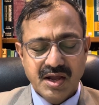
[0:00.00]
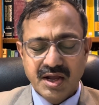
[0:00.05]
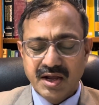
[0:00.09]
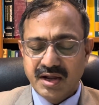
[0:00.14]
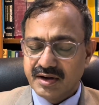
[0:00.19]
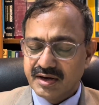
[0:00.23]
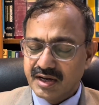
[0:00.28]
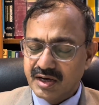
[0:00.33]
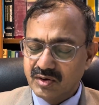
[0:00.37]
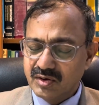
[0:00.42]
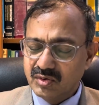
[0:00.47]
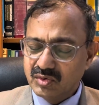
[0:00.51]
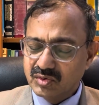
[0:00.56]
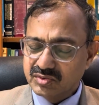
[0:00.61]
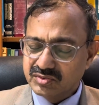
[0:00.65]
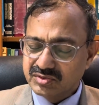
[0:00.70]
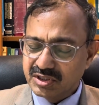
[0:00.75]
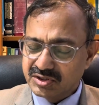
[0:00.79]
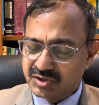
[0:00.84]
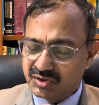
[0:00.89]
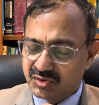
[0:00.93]
Now,
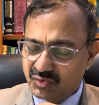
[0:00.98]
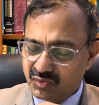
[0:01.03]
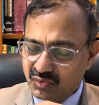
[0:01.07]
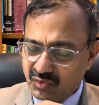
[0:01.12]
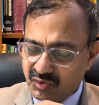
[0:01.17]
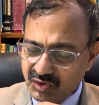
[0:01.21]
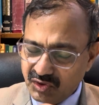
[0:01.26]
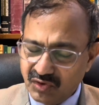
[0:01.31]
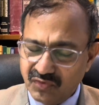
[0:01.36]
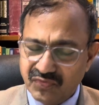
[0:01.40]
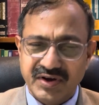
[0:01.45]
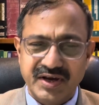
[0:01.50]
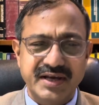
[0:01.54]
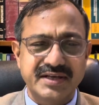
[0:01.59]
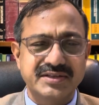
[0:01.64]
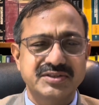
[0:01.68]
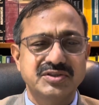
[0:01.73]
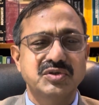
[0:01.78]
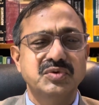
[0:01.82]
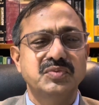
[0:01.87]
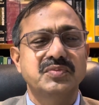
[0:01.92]
the theory of
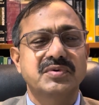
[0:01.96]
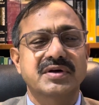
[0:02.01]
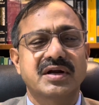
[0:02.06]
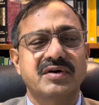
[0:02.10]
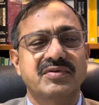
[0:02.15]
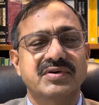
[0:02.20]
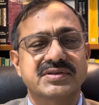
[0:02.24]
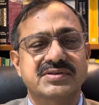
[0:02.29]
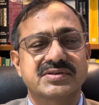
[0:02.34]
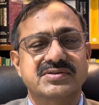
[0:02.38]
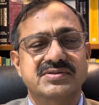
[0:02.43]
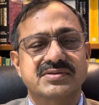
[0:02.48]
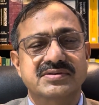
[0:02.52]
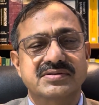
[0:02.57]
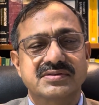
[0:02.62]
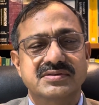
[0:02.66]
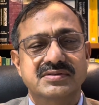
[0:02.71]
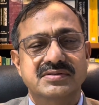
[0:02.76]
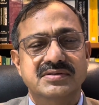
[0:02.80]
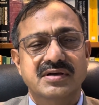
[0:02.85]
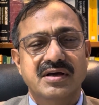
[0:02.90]
assumed
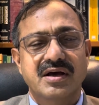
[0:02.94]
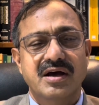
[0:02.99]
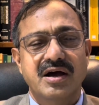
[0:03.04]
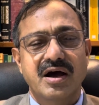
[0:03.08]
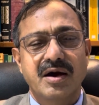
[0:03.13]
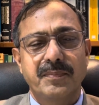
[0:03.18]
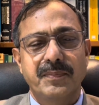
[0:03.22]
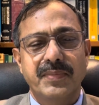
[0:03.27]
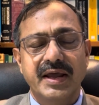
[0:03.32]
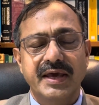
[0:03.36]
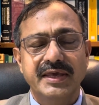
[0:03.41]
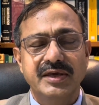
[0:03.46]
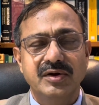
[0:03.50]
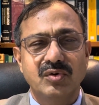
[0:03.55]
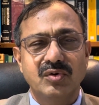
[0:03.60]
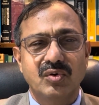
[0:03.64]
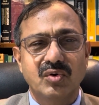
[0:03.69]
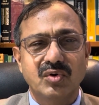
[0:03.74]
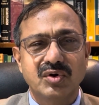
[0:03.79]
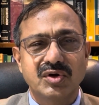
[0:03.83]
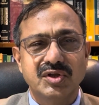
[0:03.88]
traverse apply
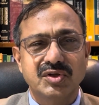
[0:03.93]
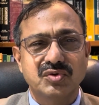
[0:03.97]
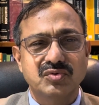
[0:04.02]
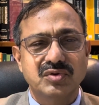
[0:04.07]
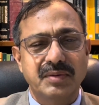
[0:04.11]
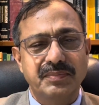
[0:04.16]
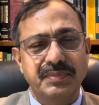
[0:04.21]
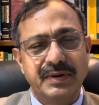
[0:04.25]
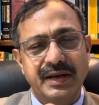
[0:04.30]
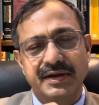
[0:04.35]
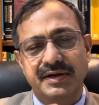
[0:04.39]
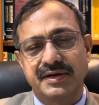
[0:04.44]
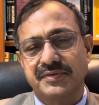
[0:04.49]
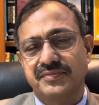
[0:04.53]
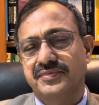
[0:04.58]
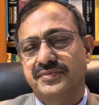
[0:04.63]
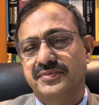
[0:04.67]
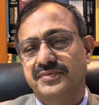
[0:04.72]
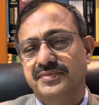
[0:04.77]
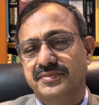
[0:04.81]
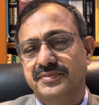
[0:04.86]
only to the
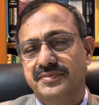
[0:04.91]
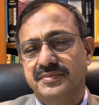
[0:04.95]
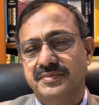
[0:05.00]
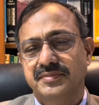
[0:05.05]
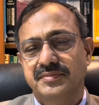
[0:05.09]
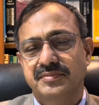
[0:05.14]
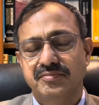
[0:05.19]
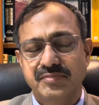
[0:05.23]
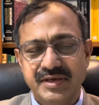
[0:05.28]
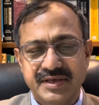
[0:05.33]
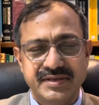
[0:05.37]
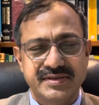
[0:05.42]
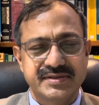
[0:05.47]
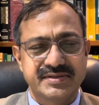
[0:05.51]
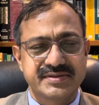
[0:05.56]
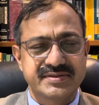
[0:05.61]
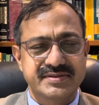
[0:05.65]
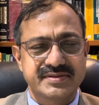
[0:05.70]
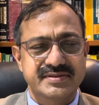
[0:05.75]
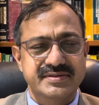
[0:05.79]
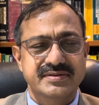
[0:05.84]
plaintiff.
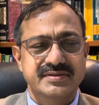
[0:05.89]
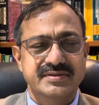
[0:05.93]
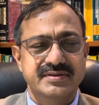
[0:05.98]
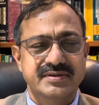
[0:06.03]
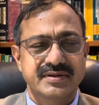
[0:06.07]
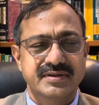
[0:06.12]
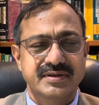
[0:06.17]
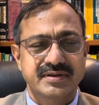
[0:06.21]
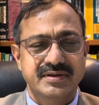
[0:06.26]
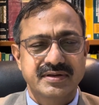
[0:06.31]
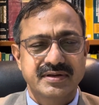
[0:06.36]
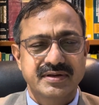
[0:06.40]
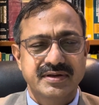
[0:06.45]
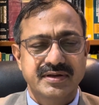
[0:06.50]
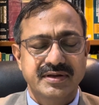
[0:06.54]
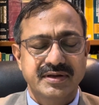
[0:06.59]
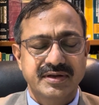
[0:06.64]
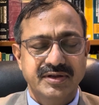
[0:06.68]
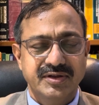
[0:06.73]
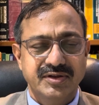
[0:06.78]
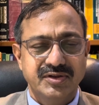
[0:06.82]
Means,
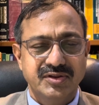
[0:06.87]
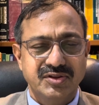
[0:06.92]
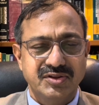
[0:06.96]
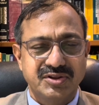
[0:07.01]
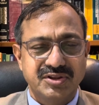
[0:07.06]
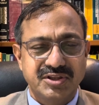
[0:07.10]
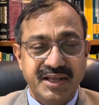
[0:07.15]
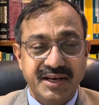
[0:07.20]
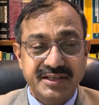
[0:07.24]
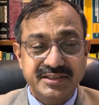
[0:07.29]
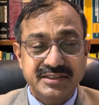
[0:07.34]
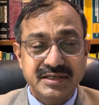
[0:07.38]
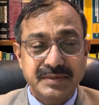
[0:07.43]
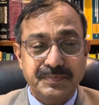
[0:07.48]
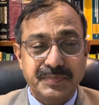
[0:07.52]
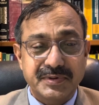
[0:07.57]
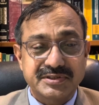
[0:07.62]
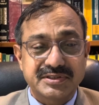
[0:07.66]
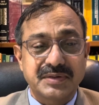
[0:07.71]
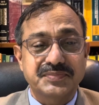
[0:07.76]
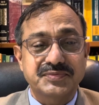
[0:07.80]
there is a
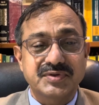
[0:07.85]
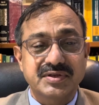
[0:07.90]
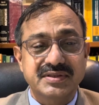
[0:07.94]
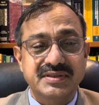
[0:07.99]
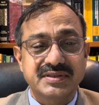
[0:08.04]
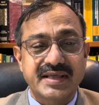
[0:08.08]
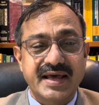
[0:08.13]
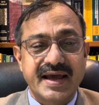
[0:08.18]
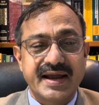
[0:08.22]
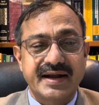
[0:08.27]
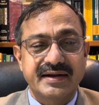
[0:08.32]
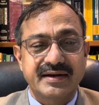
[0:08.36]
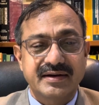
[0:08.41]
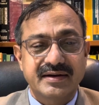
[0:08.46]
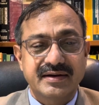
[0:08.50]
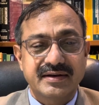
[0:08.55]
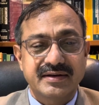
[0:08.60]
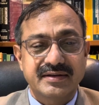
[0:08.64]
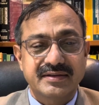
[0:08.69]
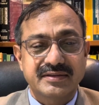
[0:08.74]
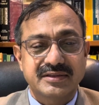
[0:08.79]
presumption
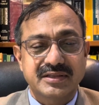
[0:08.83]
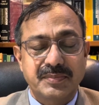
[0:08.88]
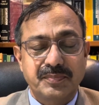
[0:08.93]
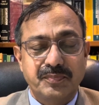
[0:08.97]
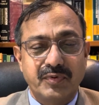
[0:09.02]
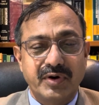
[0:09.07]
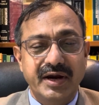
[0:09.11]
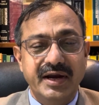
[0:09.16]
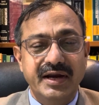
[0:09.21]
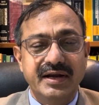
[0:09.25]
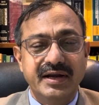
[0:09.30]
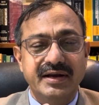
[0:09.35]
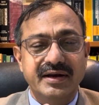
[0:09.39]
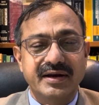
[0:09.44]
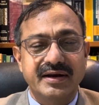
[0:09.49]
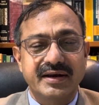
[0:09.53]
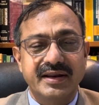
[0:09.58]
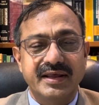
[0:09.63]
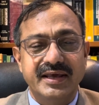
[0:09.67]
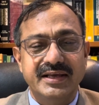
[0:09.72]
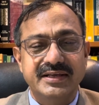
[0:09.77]
that the point
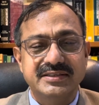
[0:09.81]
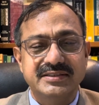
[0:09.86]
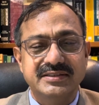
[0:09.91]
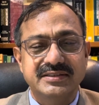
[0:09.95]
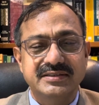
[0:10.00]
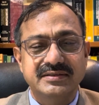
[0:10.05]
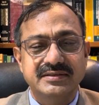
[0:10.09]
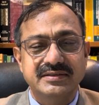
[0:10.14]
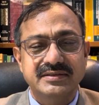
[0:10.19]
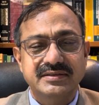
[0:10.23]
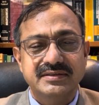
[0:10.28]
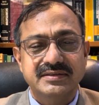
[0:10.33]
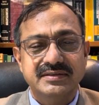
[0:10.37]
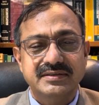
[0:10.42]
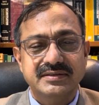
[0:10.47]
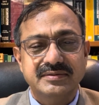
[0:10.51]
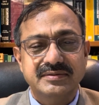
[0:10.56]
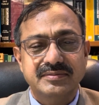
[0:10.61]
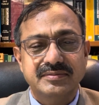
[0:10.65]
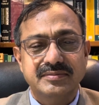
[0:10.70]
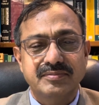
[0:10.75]
raised
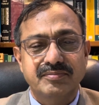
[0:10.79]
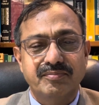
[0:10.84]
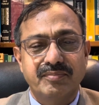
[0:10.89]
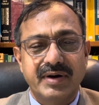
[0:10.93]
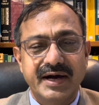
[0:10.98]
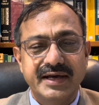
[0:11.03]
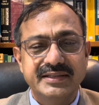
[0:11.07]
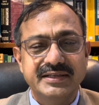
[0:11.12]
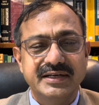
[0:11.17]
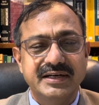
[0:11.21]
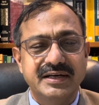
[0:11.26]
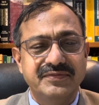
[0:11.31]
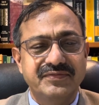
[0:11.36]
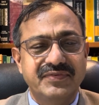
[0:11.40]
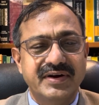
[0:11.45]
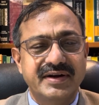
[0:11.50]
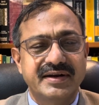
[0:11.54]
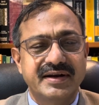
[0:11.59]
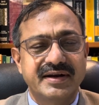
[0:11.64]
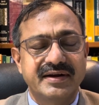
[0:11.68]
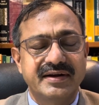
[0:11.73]
by the
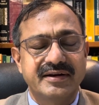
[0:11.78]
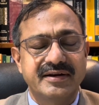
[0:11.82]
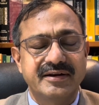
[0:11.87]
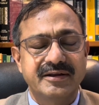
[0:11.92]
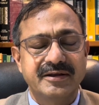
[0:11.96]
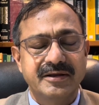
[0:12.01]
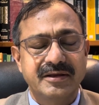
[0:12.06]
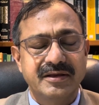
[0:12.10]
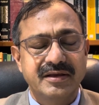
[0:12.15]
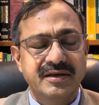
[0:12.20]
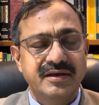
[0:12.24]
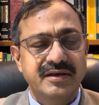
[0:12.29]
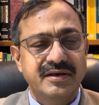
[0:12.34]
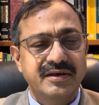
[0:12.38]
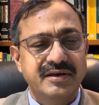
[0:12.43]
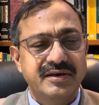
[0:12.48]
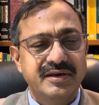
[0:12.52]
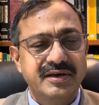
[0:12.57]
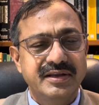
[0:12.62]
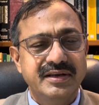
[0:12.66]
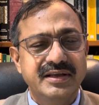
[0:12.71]
defendant
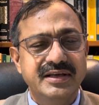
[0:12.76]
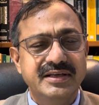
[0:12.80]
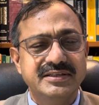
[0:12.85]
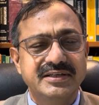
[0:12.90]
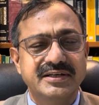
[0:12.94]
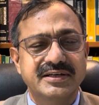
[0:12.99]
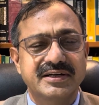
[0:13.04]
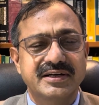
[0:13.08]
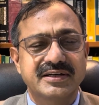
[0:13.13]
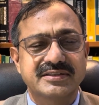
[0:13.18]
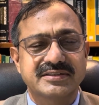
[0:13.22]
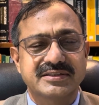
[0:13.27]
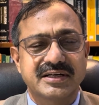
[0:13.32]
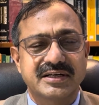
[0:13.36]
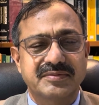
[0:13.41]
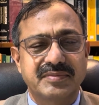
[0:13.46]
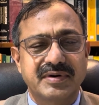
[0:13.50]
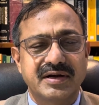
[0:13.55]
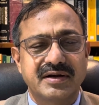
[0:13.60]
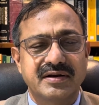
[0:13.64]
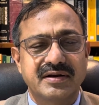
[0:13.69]
in his written
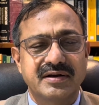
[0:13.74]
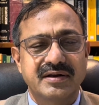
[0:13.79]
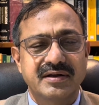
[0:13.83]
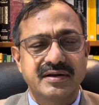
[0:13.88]
statement